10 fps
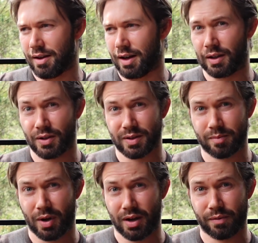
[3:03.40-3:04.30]
I lost
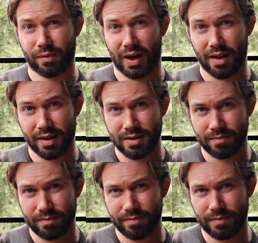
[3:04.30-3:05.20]
my father
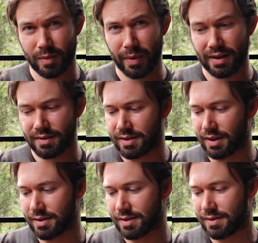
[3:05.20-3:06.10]
about
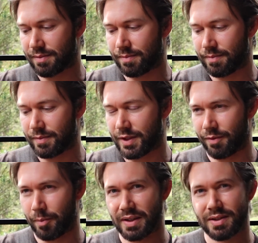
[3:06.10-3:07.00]
6-7
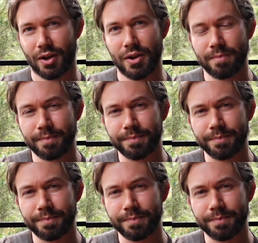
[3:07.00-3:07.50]
months ago